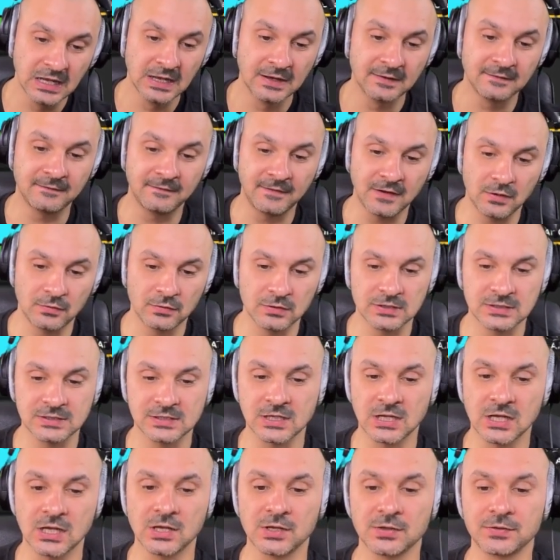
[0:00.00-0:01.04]
vowel
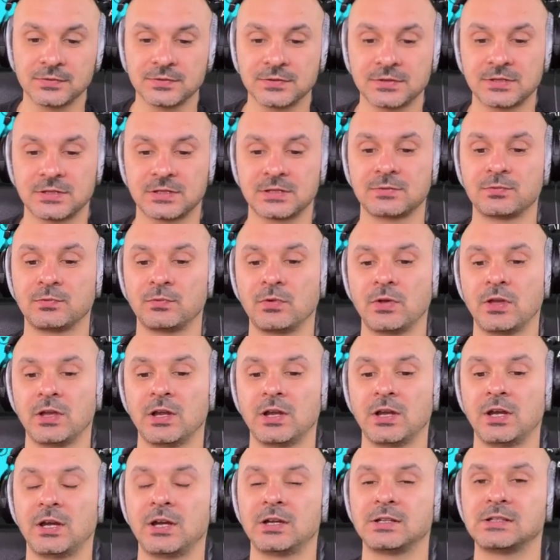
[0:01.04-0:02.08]
sounds
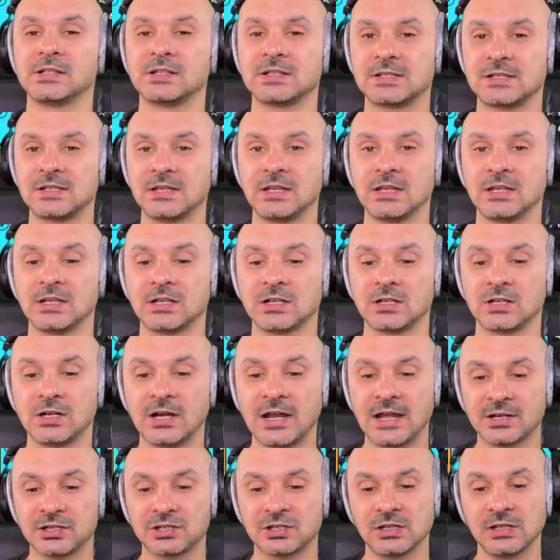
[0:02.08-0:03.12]
where the singer
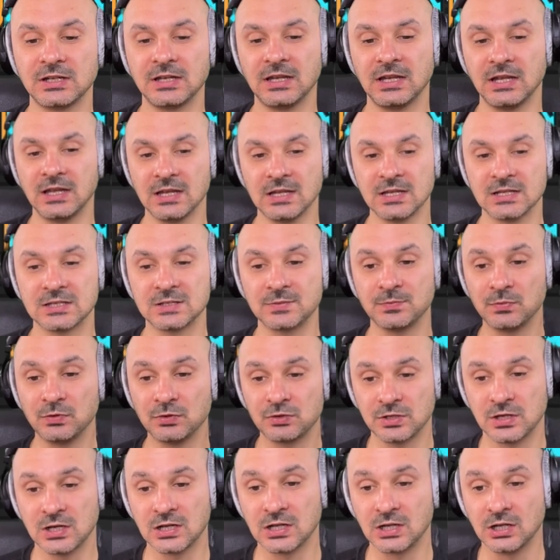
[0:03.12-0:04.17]
actually hits
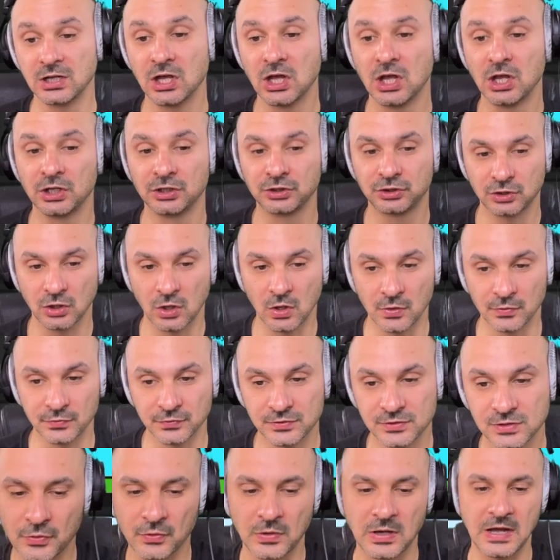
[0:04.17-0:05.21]
musical
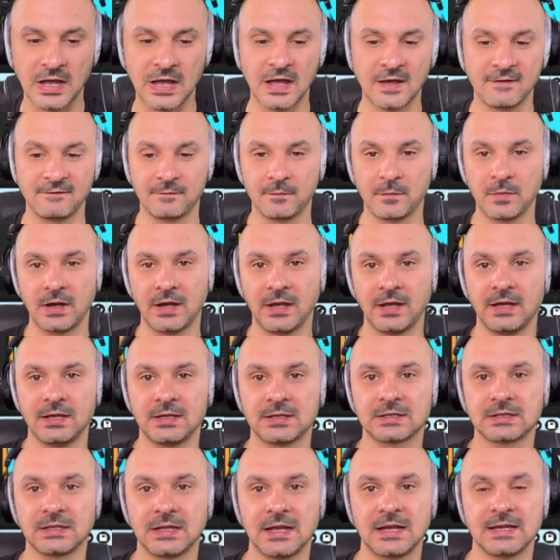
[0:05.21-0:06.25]
tones. I have
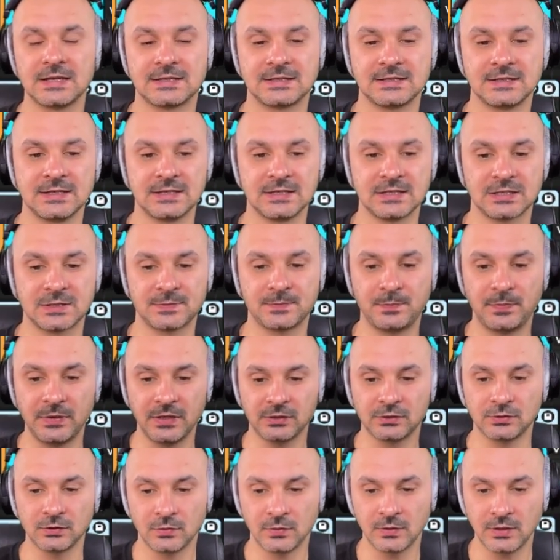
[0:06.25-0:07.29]
my slices
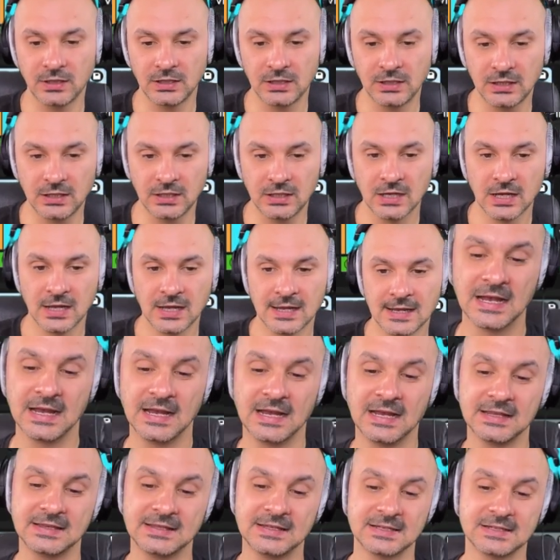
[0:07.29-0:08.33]
picked already,
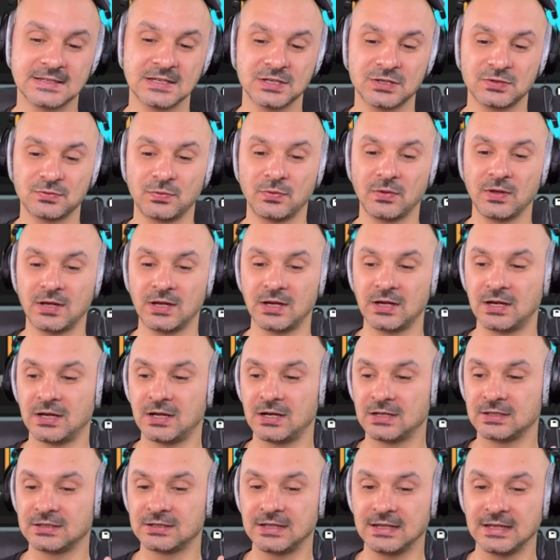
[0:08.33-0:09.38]
and this is
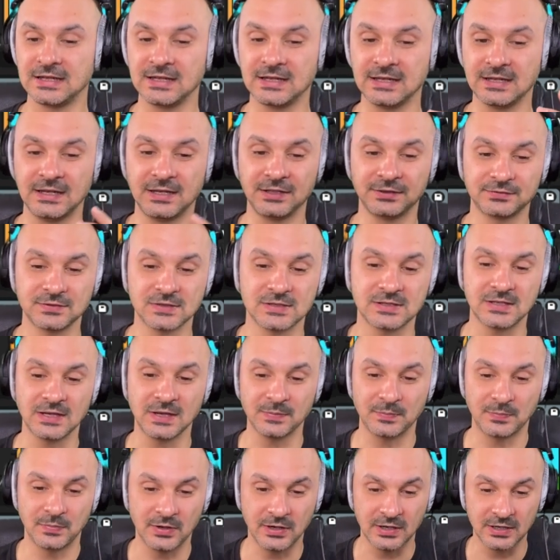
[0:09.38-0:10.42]
where the
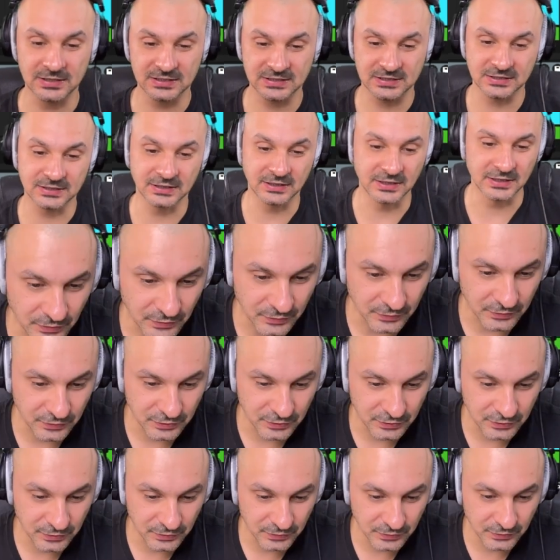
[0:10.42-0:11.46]
interesting part starts.
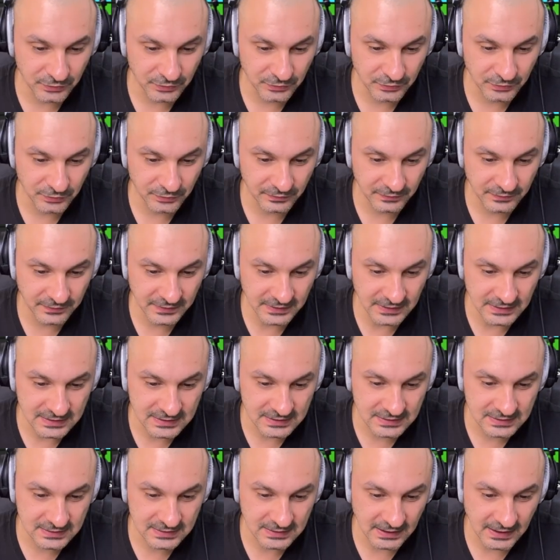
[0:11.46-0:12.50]
Do this,
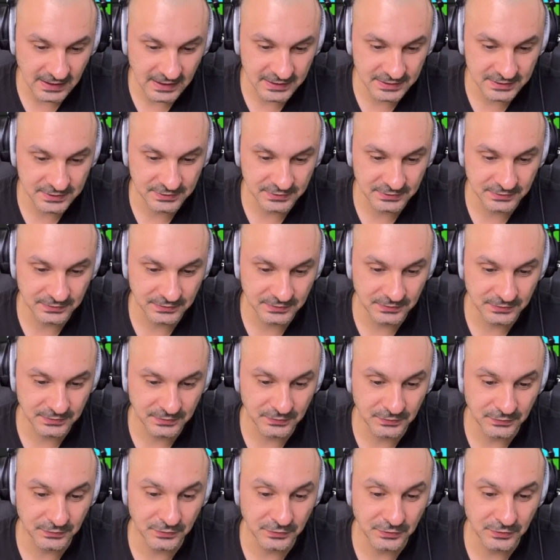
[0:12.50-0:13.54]
slice
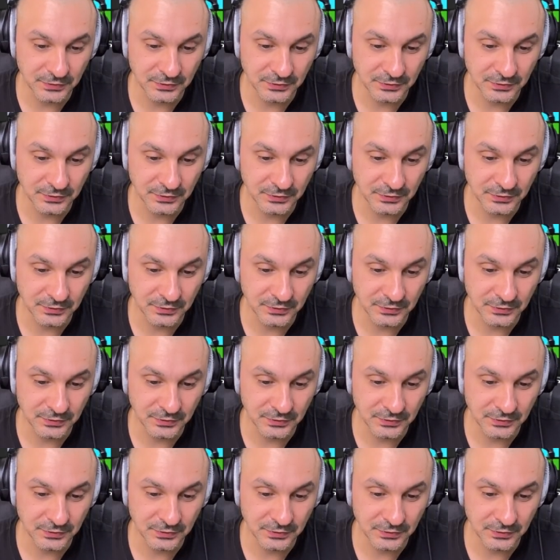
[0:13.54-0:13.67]
to